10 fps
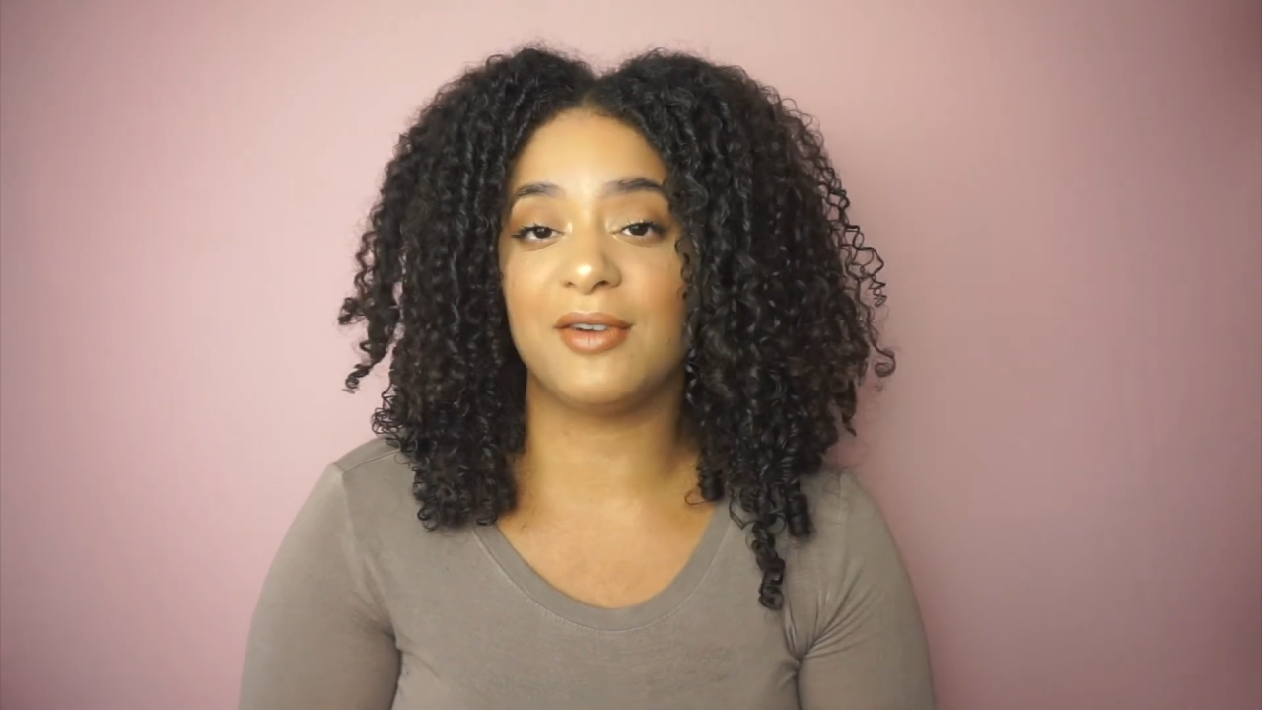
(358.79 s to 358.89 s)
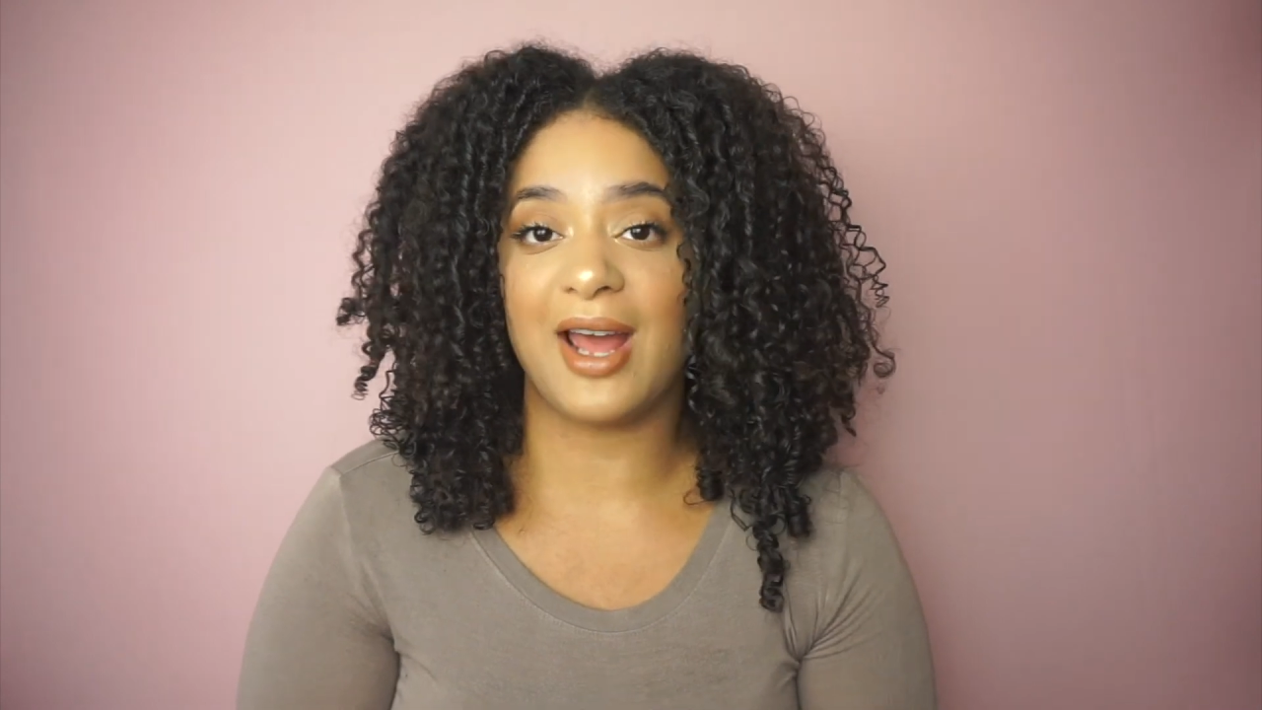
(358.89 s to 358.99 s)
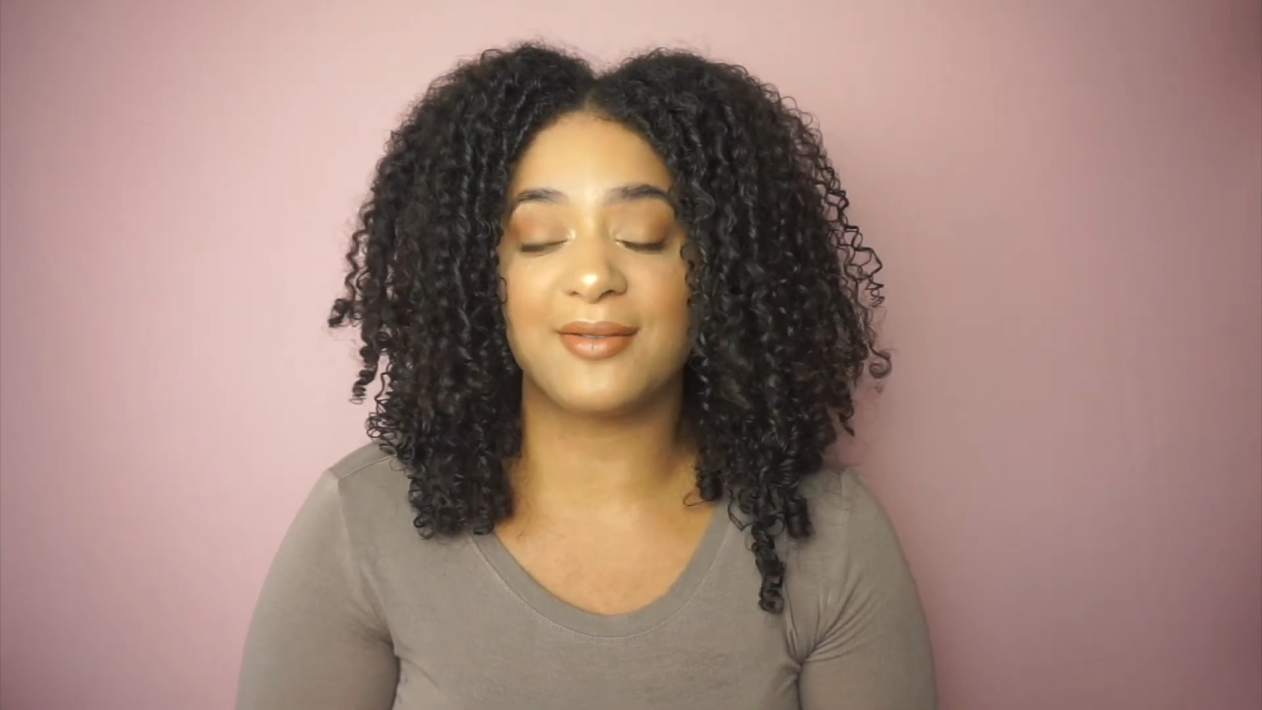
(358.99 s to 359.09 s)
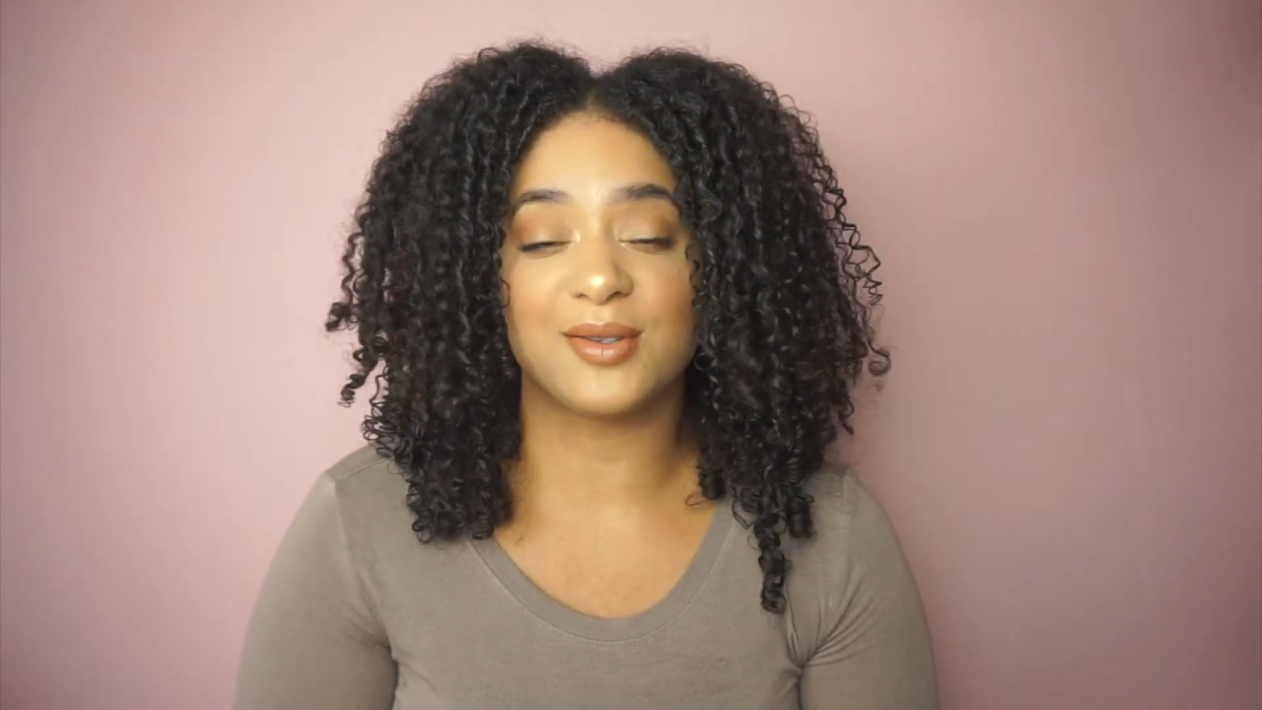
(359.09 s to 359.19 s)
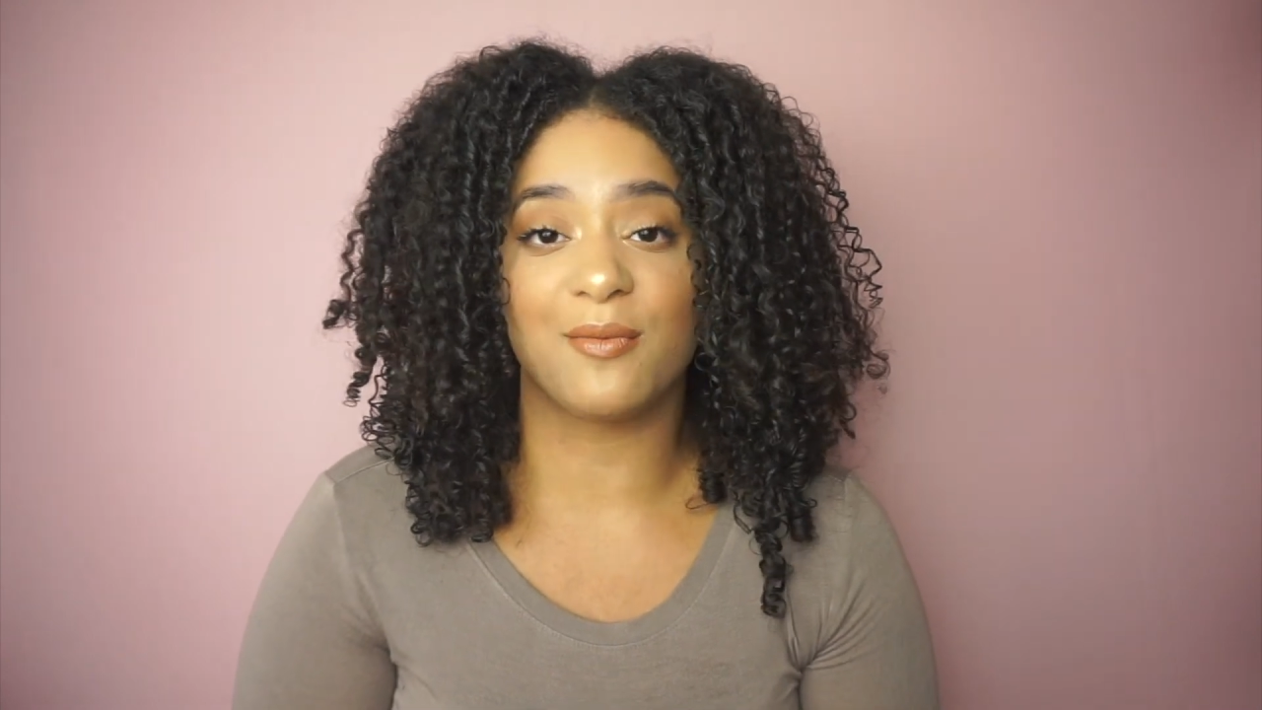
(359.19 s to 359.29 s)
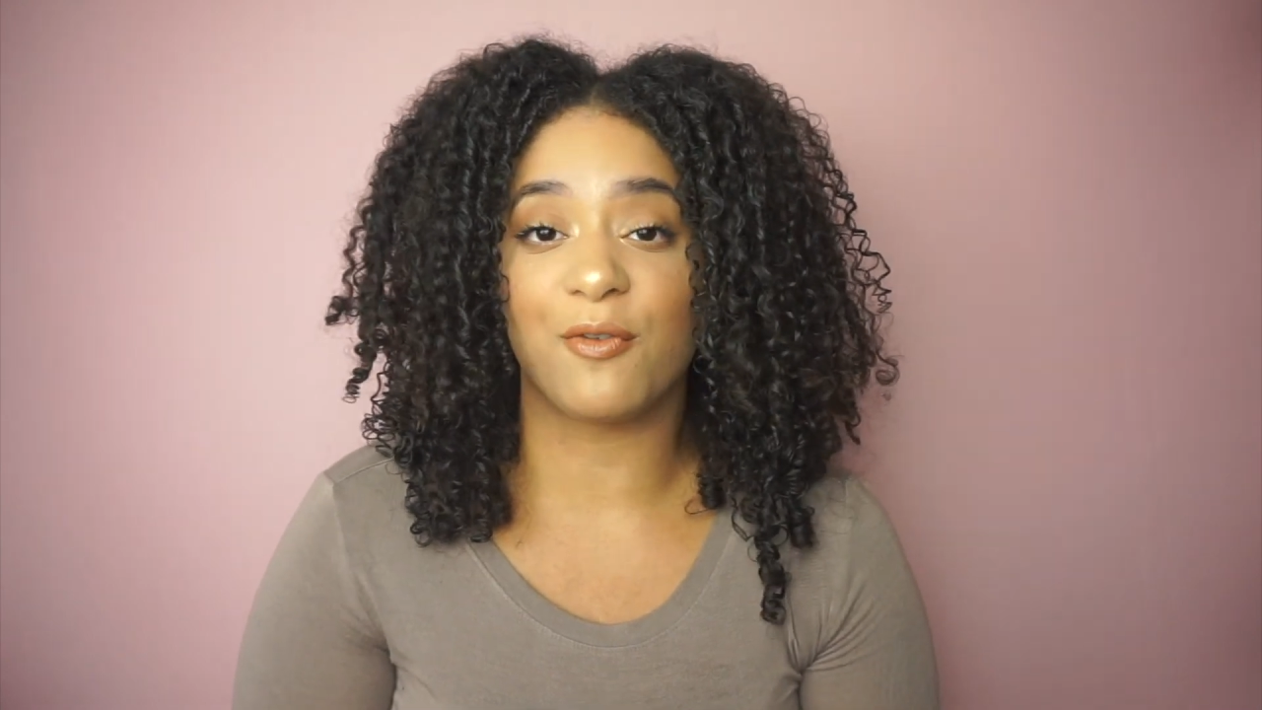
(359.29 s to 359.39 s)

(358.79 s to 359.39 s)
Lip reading: have some